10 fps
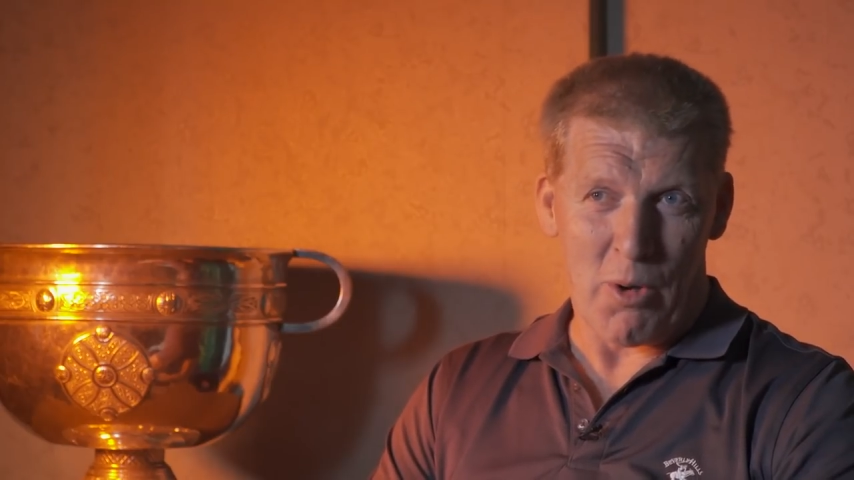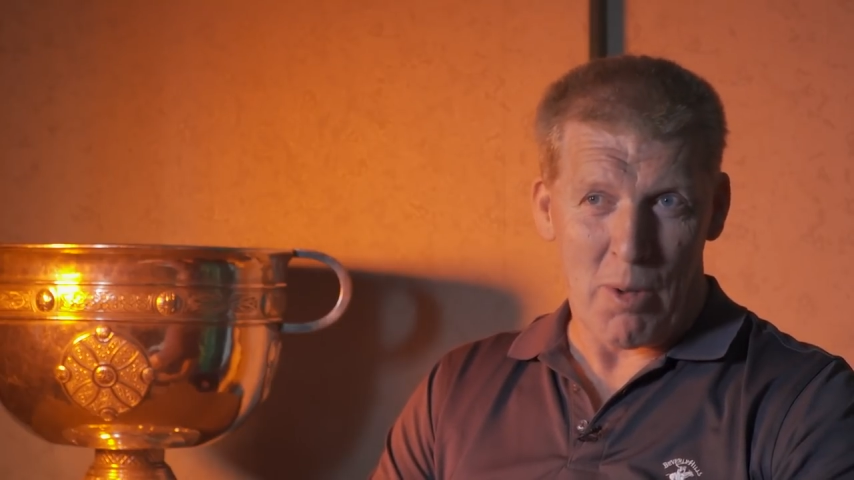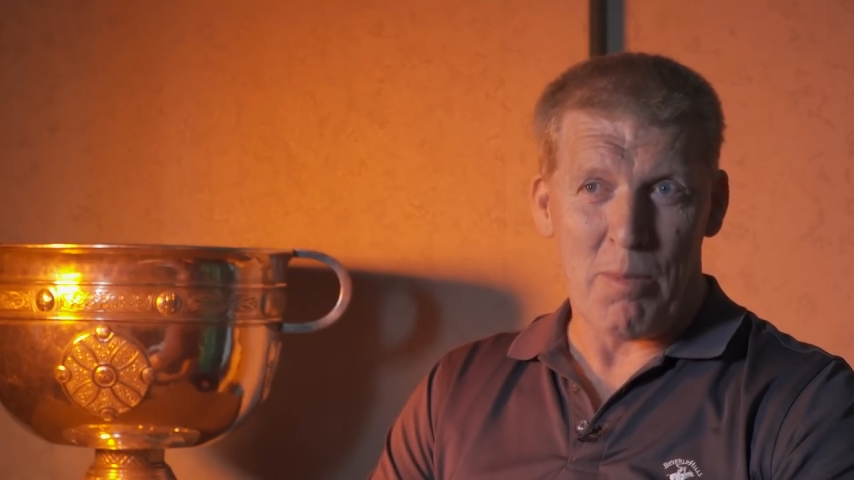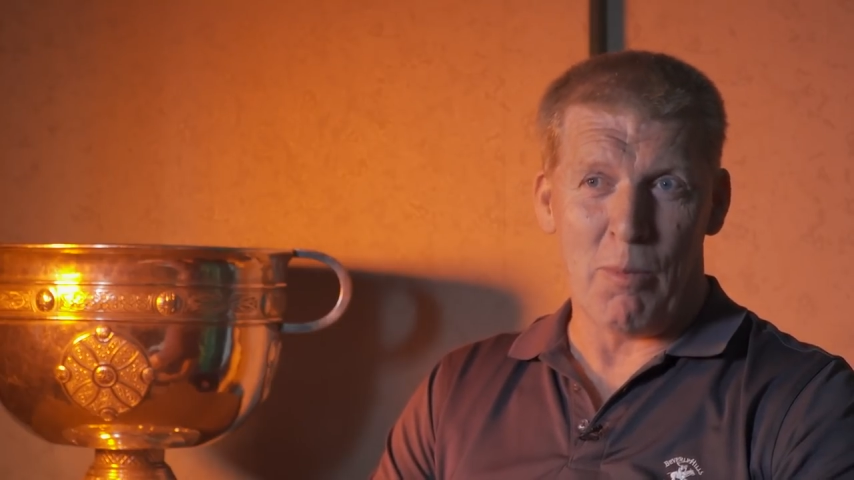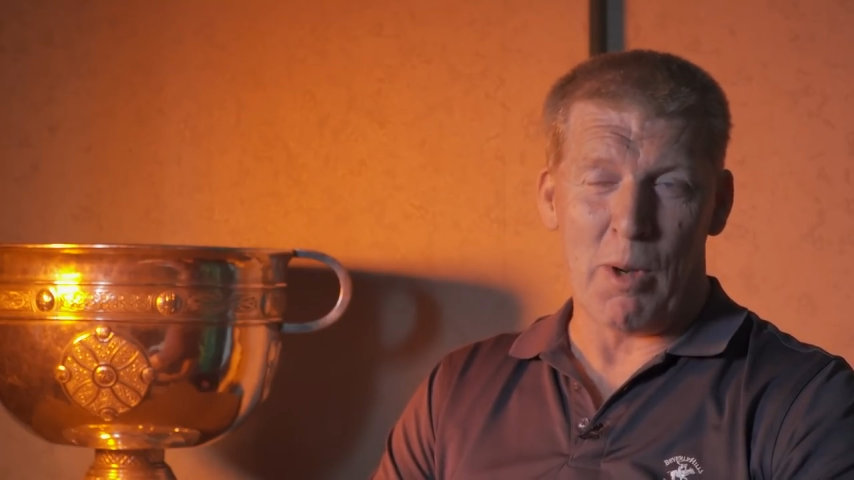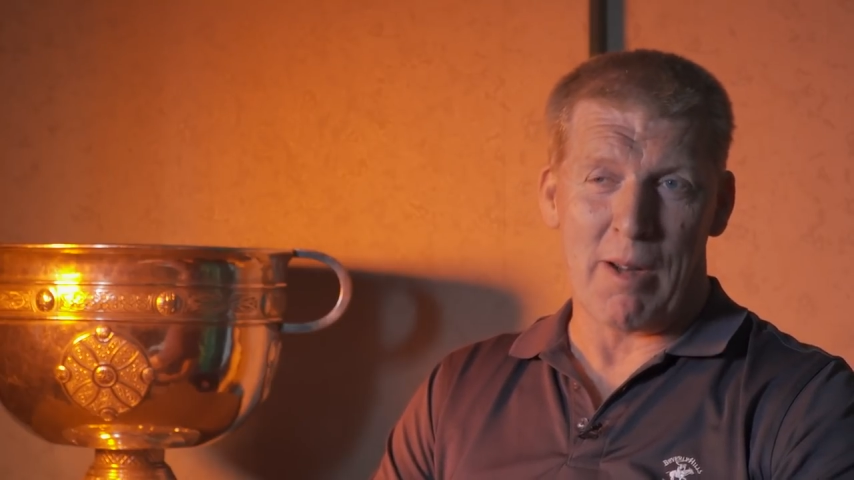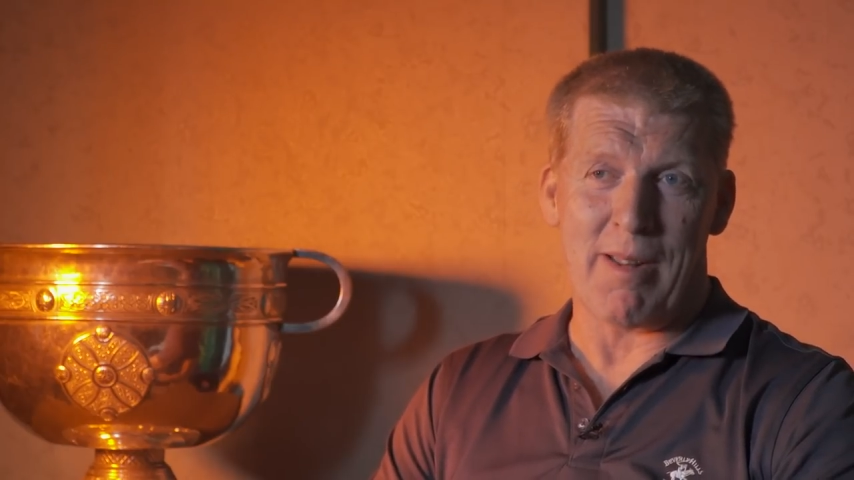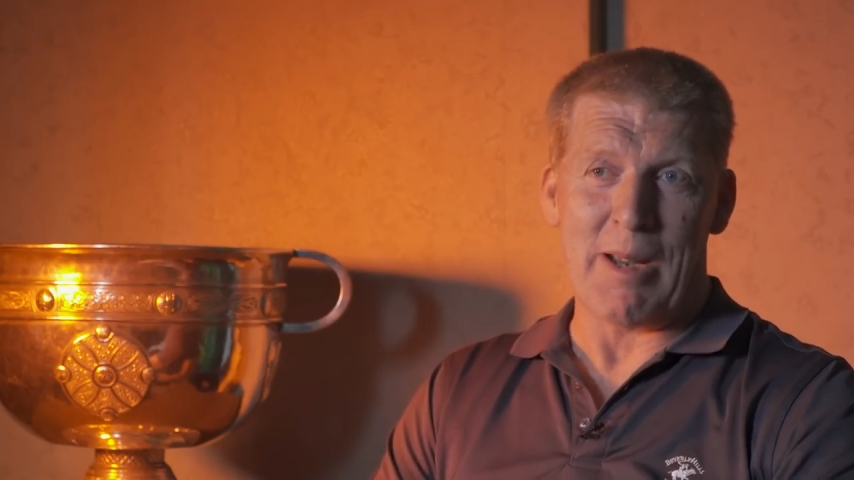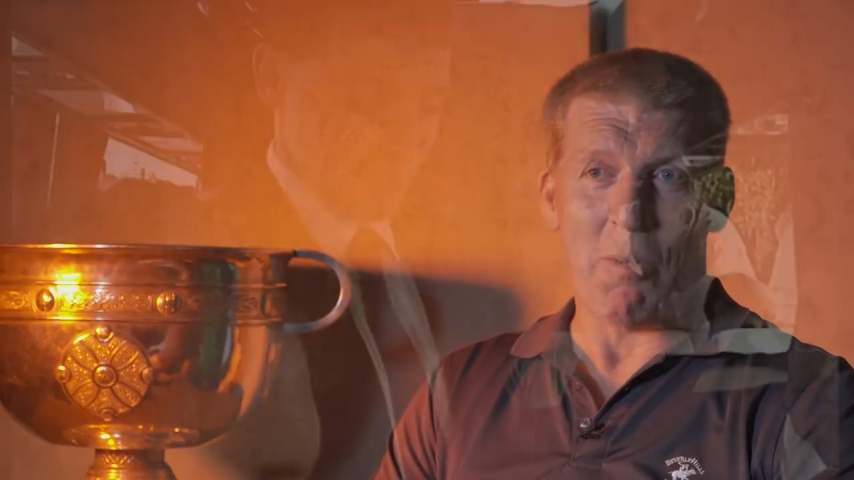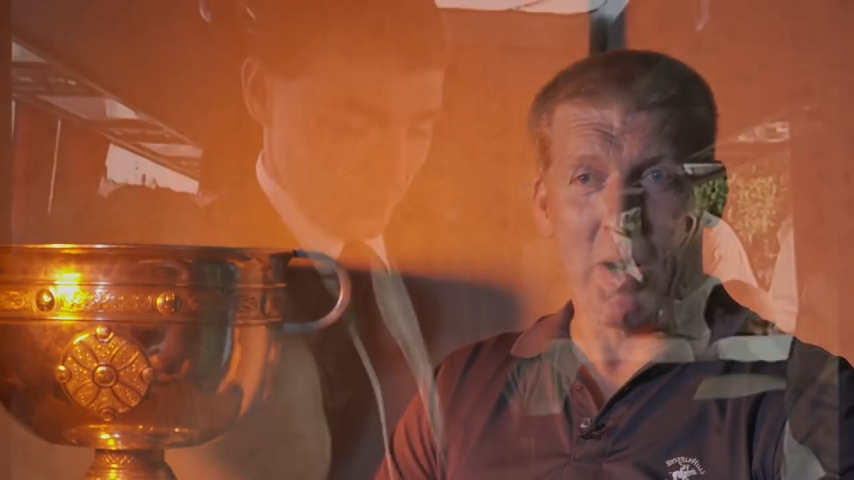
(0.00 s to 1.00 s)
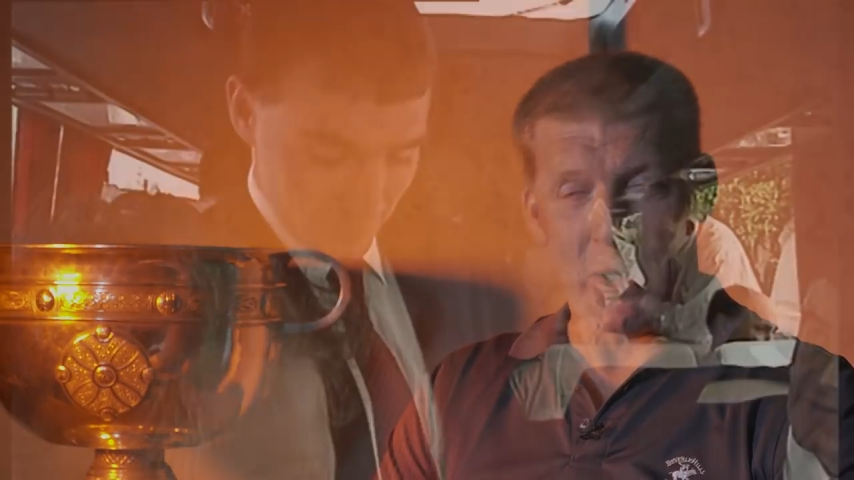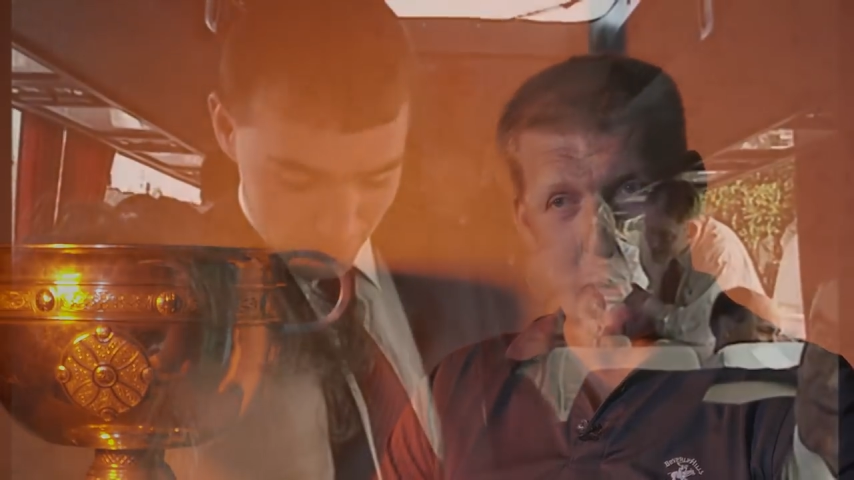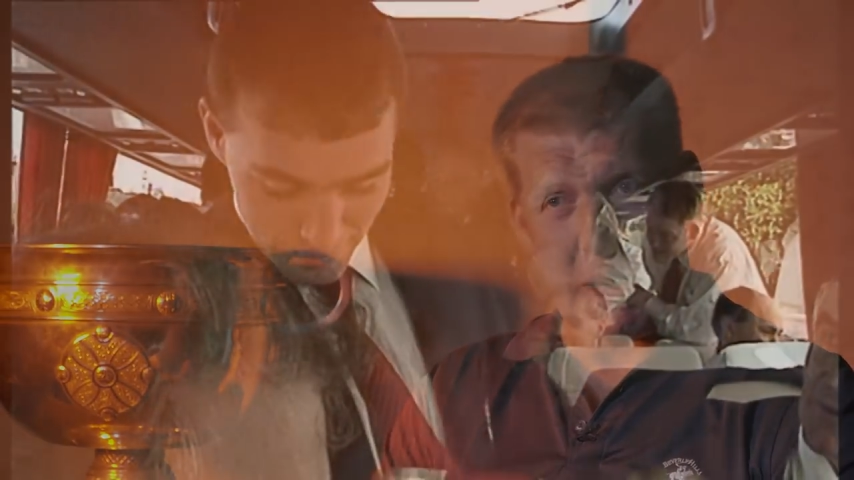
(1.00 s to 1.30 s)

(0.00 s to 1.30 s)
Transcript: went up and we got three quarters